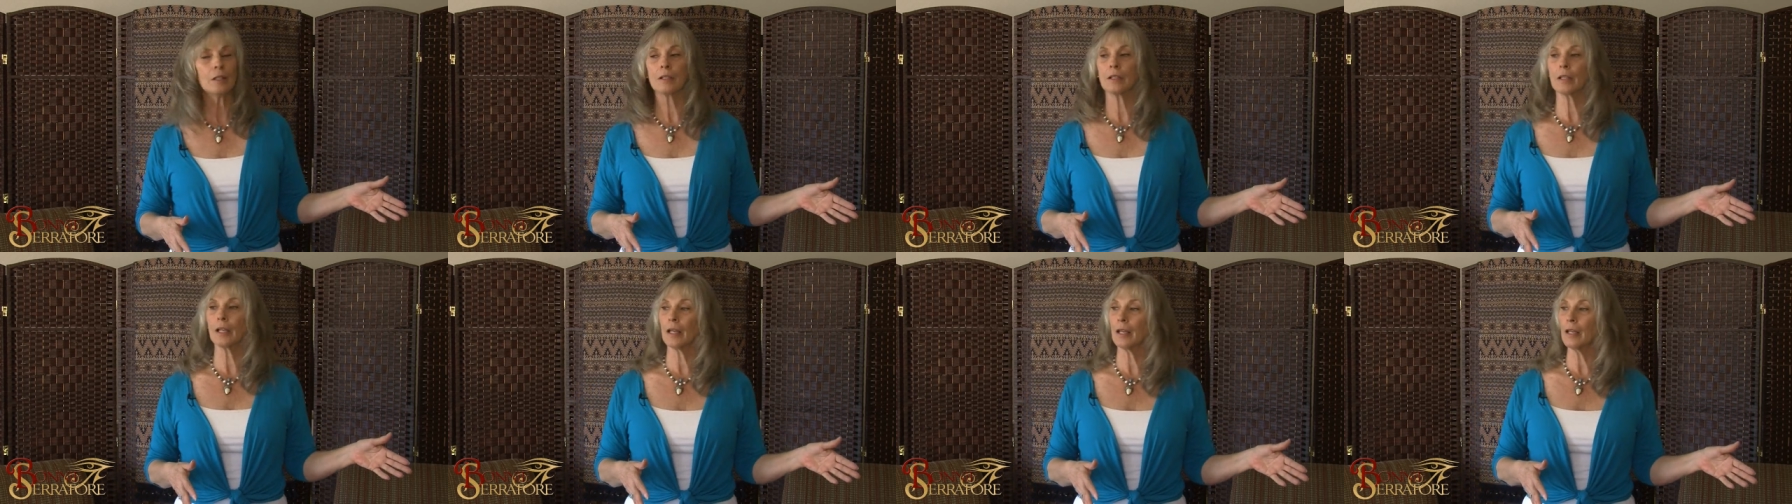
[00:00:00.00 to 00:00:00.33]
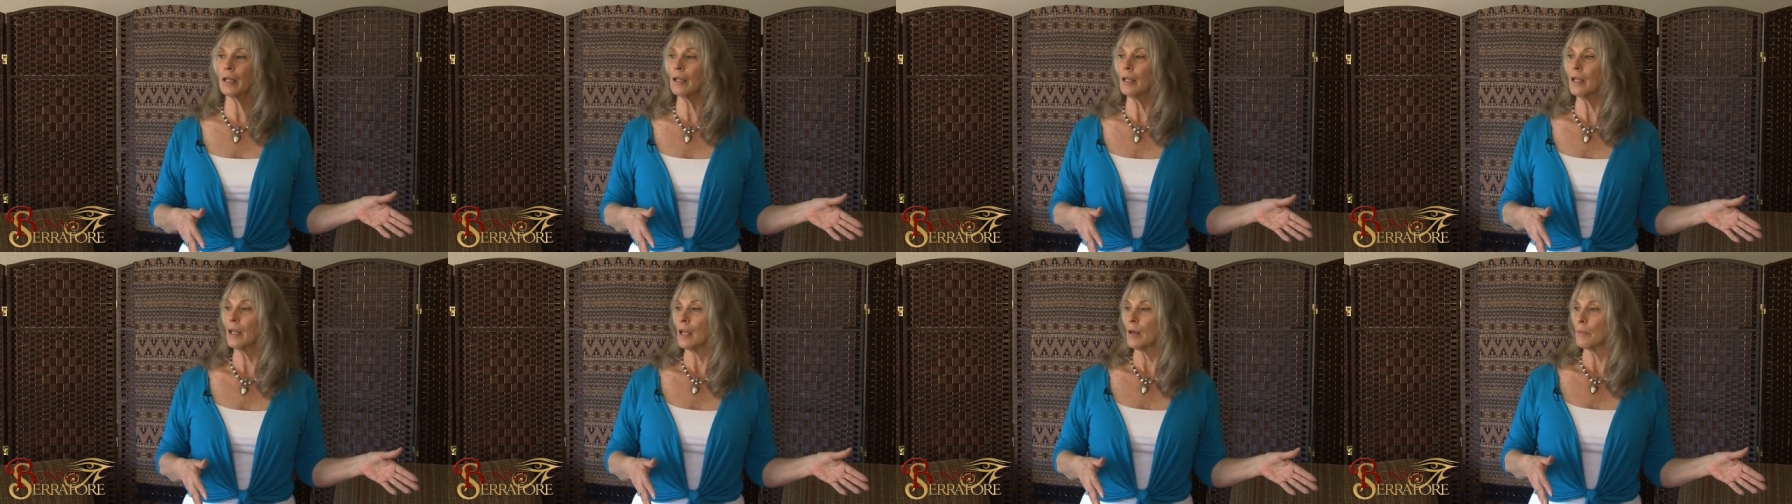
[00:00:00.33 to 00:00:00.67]

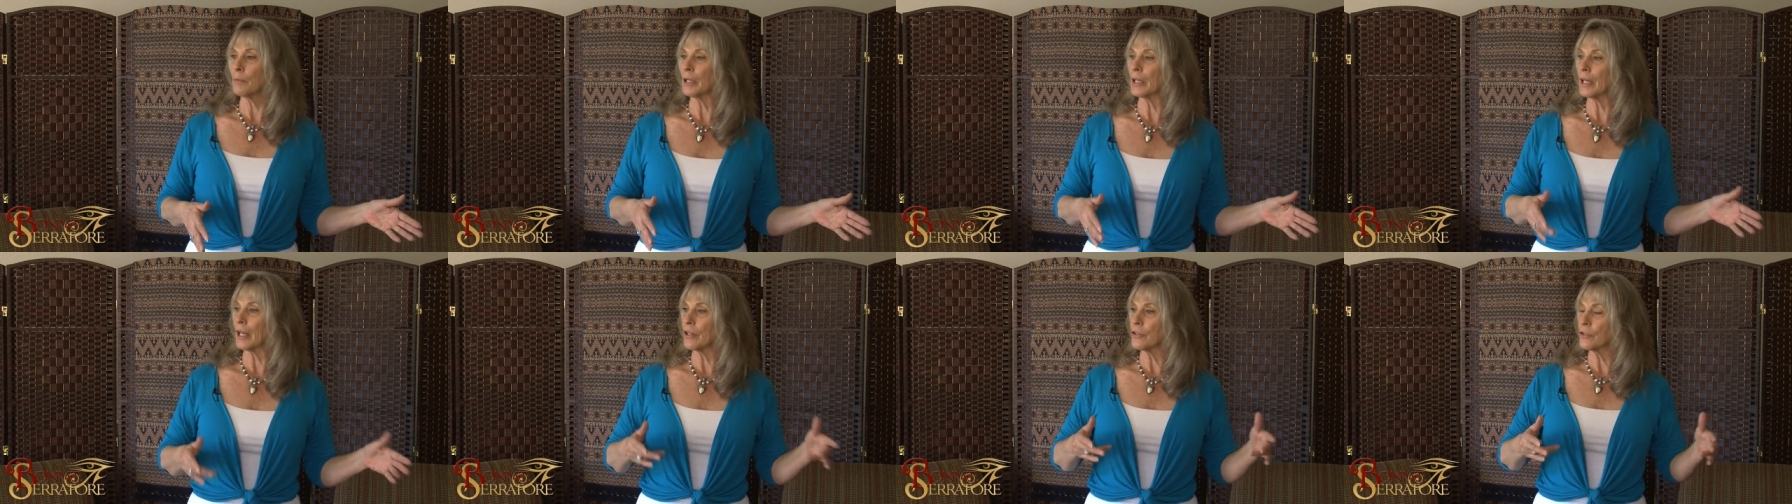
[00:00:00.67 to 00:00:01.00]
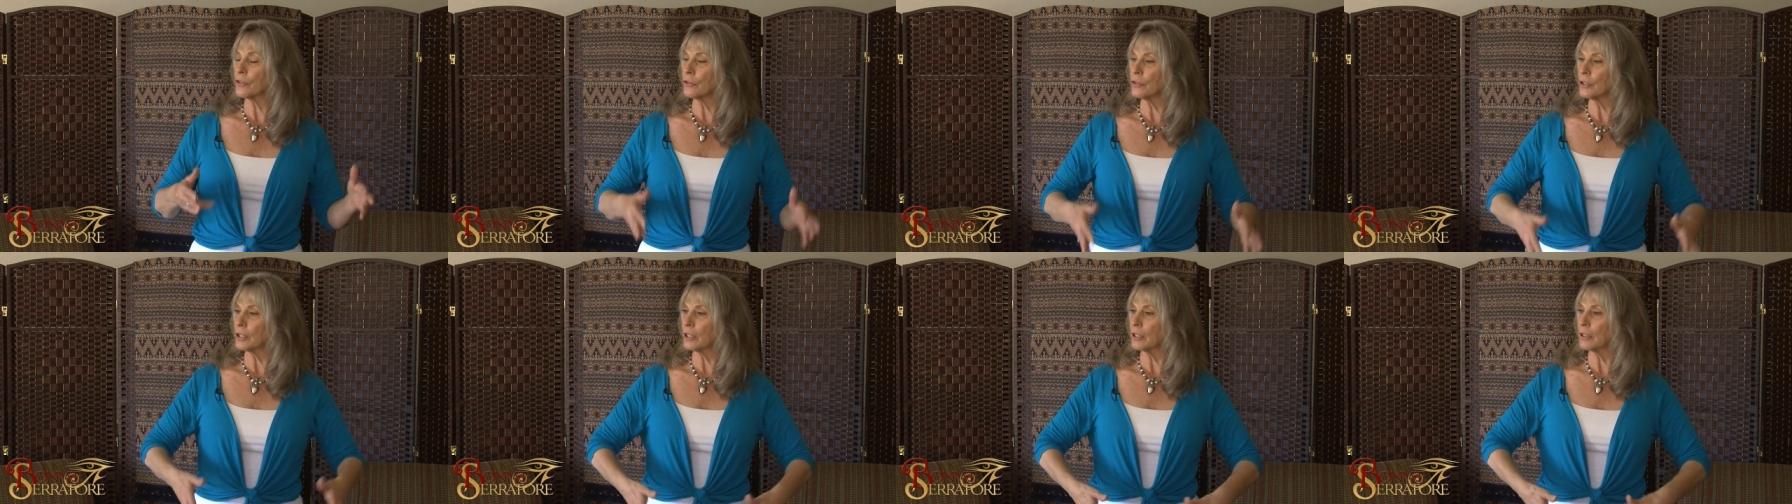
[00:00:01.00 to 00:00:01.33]
Okay, but as
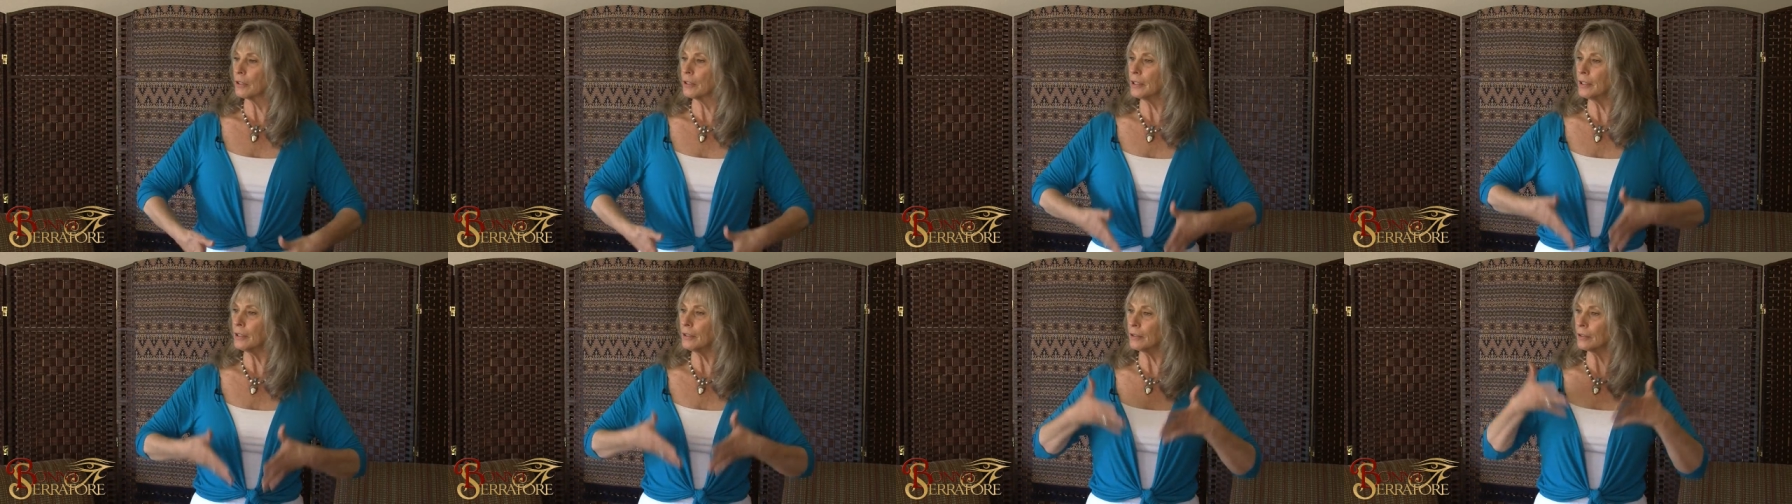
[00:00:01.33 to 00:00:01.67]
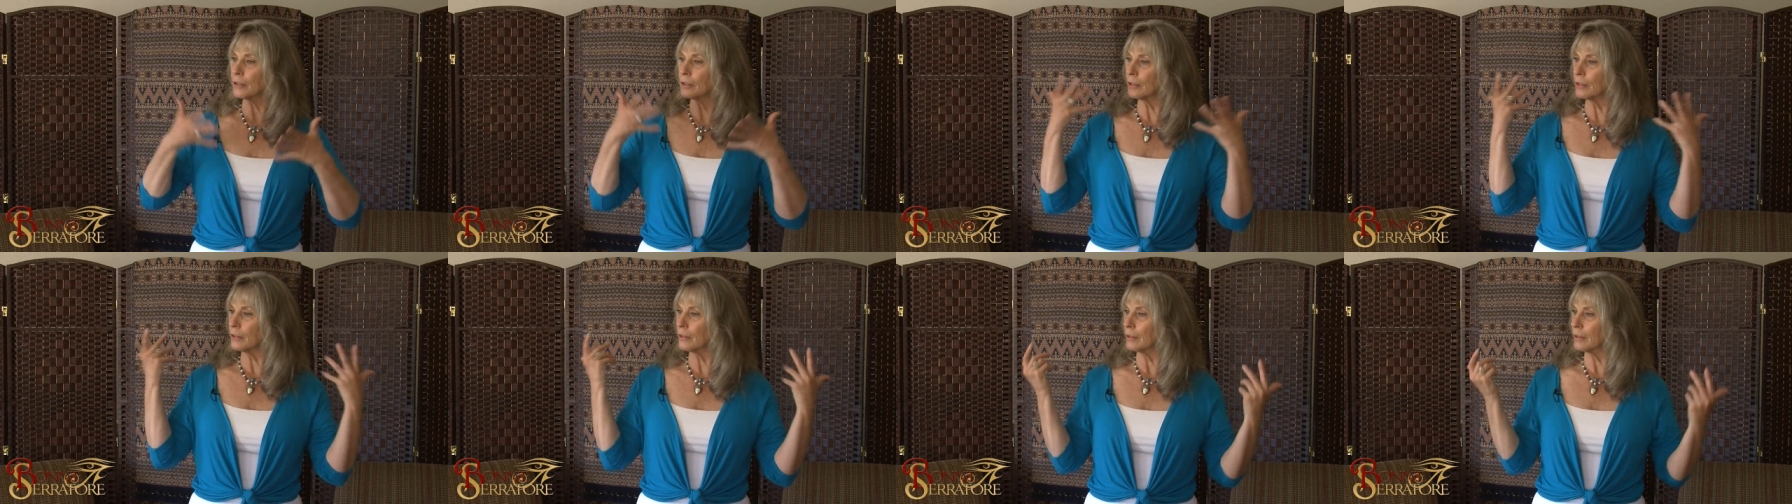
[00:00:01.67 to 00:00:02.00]
you get
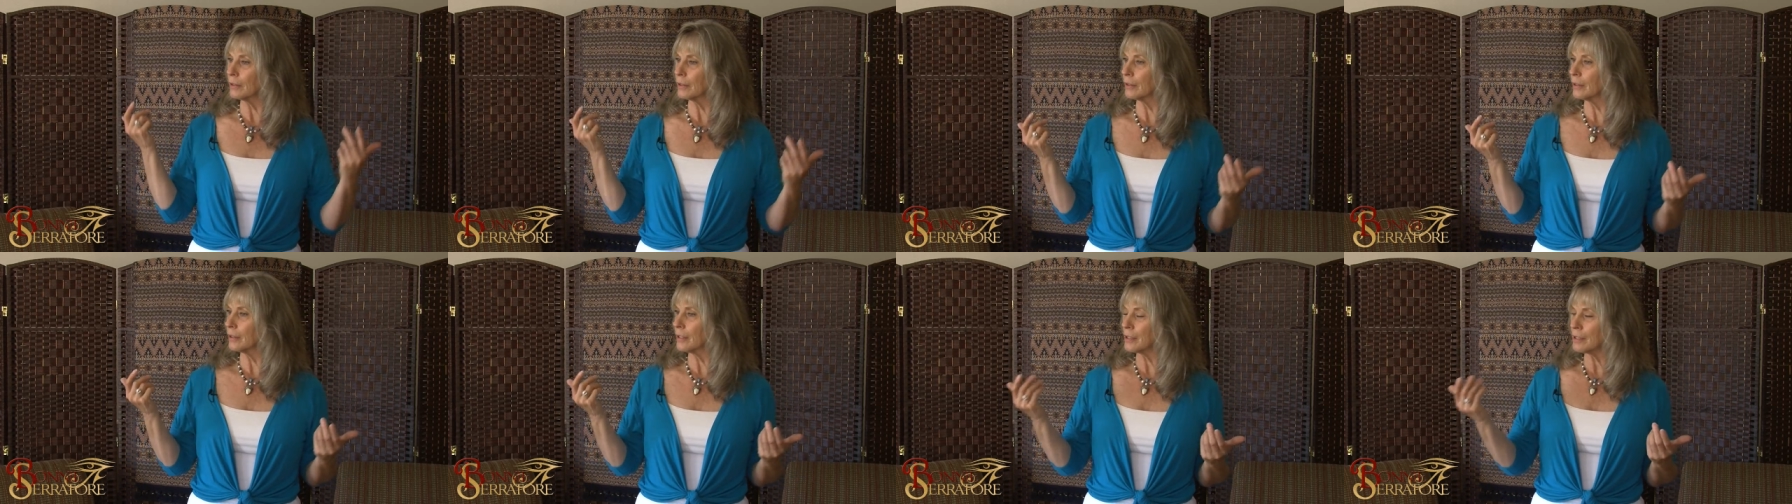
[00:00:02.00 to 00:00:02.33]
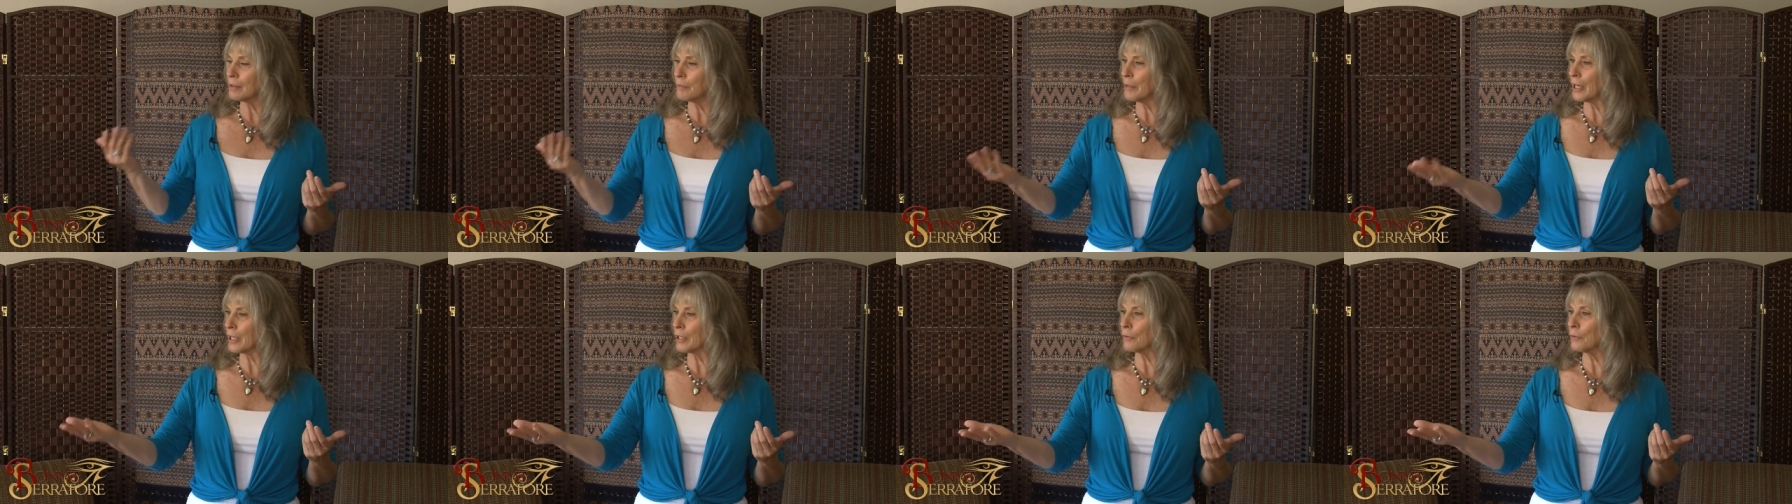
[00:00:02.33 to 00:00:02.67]
clearer,
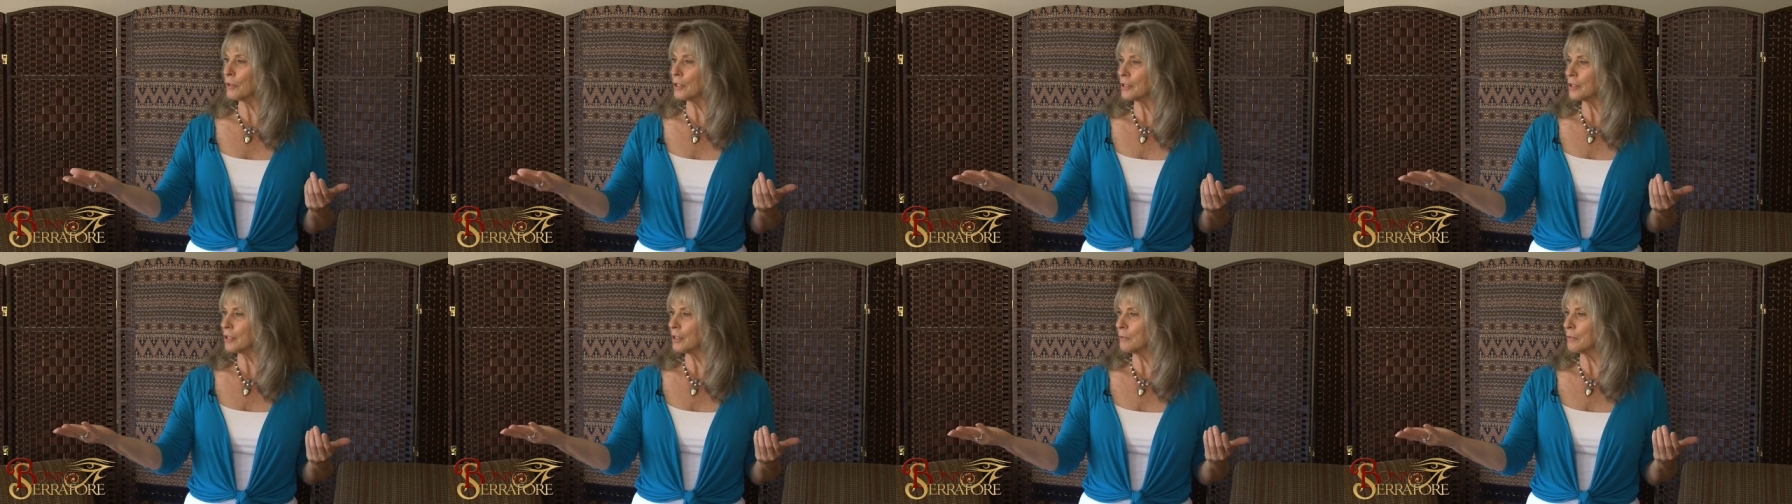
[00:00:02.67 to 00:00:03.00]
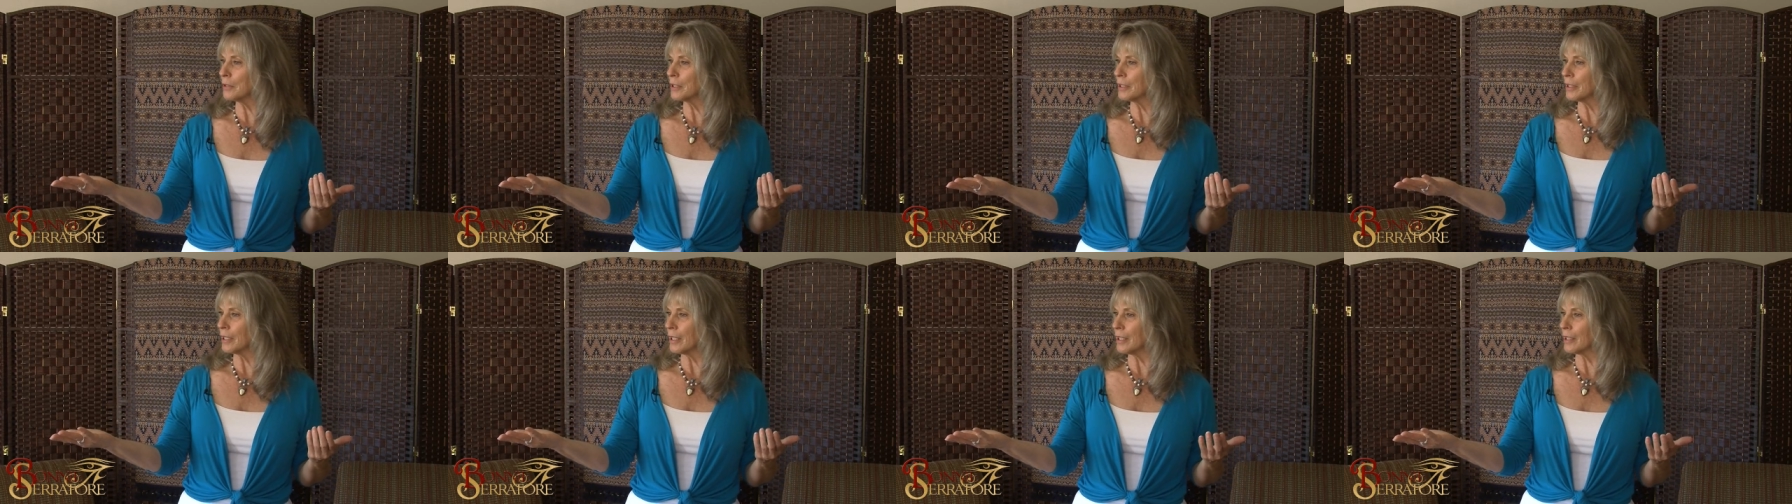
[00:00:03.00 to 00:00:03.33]
doesn't matter what
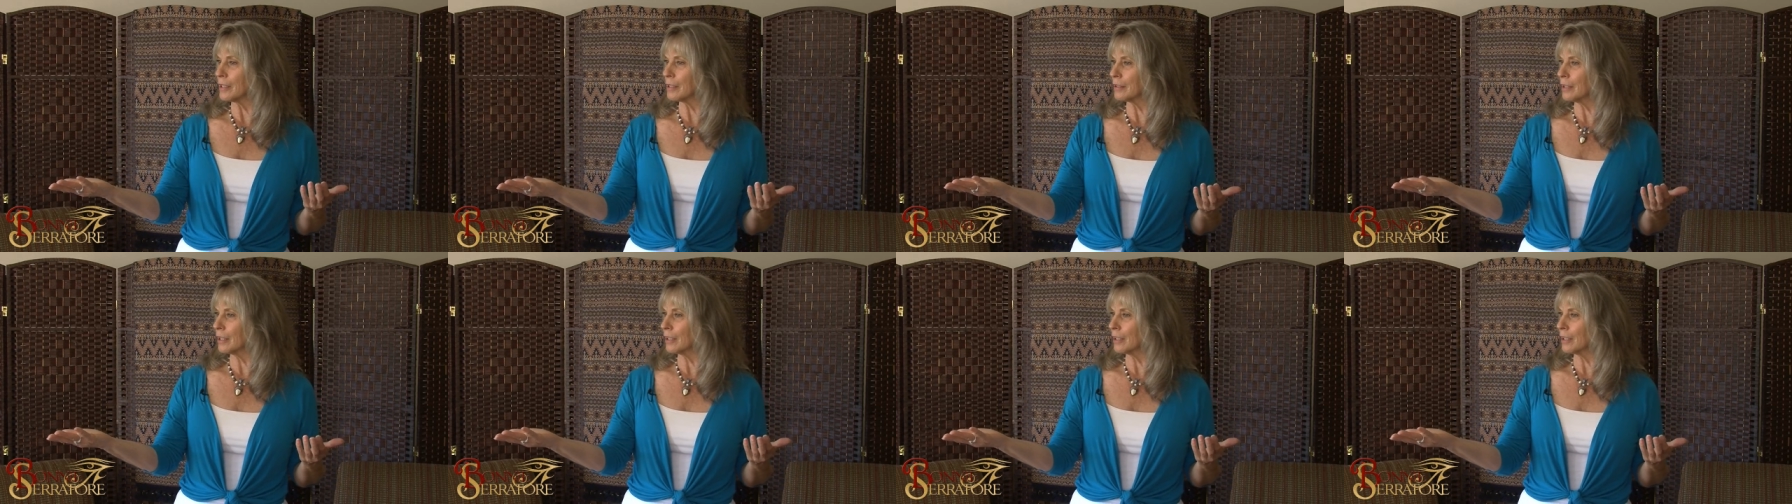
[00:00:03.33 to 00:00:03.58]
someone does.